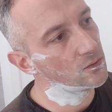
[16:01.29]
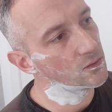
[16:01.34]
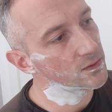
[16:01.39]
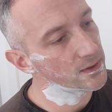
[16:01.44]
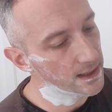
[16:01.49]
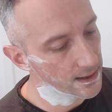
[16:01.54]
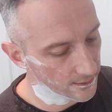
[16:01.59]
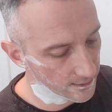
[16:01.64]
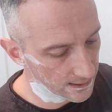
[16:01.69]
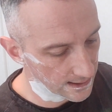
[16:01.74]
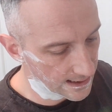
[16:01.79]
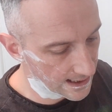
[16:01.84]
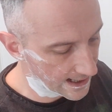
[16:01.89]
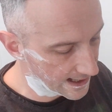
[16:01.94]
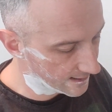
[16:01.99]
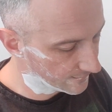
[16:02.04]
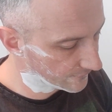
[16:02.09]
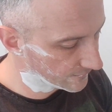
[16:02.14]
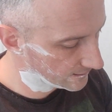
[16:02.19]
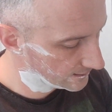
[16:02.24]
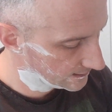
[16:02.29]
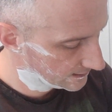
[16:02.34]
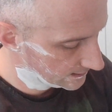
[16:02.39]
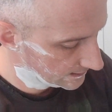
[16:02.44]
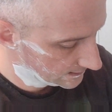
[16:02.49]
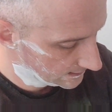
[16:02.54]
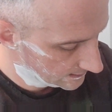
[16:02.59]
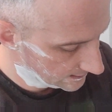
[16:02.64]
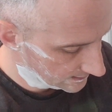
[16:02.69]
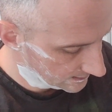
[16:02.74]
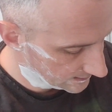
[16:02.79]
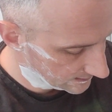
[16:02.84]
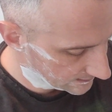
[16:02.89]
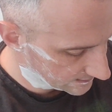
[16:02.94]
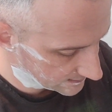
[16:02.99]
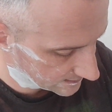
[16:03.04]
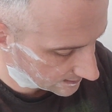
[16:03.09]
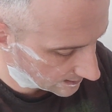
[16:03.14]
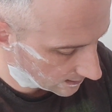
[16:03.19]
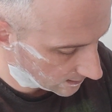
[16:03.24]
ordinarily have.
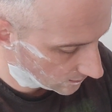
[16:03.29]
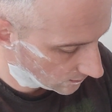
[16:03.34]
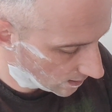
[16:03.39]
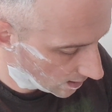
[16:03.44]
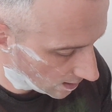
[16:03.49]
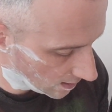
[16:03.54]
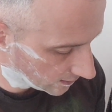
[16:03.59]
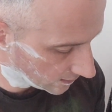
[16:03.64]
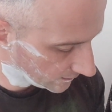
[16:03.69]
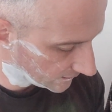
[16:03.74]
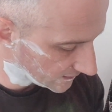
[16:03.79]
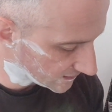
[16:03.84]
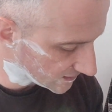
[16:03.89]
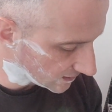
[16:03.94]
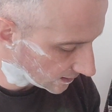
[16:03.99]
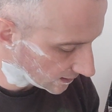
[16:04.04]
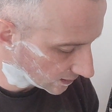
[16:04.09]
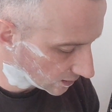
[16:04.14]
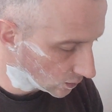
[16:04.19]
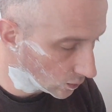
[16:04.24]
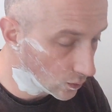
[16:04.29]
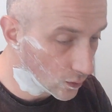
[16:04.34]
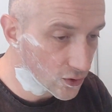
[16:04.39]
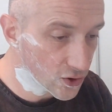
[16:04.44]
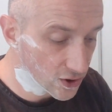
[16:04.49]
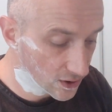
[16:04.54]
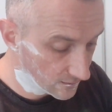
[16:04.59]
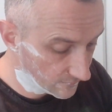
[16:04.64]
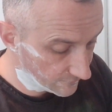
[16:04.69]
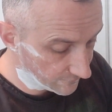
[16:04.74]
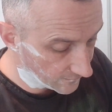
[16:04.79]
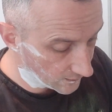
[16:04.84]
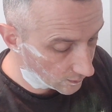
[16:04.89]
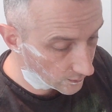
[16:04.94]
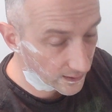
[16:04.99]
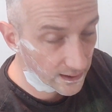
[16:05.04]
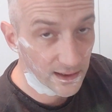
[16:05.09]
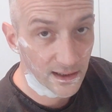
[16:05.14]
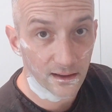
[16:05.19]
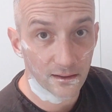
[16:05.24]
So, erring on the side of caution and
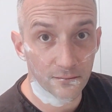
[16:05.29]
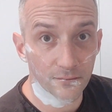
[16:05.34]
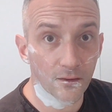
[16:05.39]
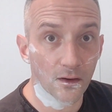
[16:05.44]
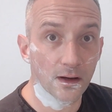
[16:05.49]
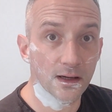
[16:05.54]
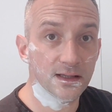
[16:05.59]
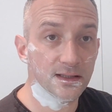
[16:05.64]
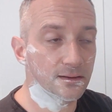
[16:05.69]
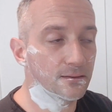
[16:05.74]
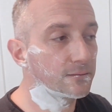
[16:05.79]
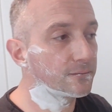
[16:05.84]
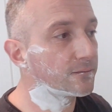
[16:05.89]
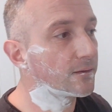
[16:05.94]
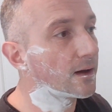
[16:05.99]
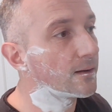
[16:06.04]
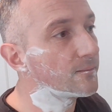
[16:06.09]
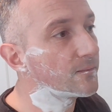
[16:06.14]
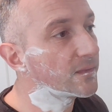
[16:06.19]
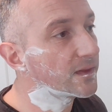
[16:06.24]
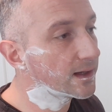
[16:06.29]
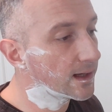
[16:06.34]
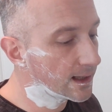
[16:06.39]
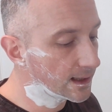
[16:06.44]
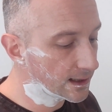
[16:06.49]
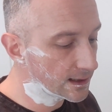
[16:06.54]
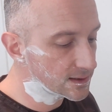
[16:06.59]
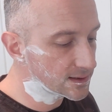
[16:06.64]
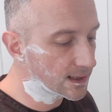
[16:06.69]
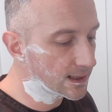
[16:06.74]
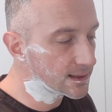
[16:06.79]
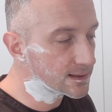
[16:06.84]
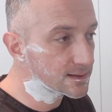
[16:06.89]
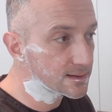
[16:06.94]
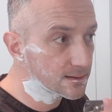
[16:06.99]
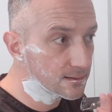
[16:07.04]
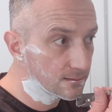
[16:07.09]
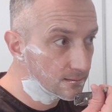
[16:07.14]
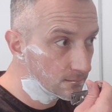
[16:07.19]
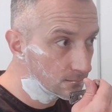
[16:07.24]
following the advice of the
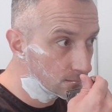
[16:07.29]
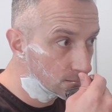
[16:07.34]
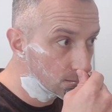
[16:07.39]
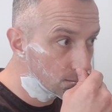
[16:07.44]
NHS,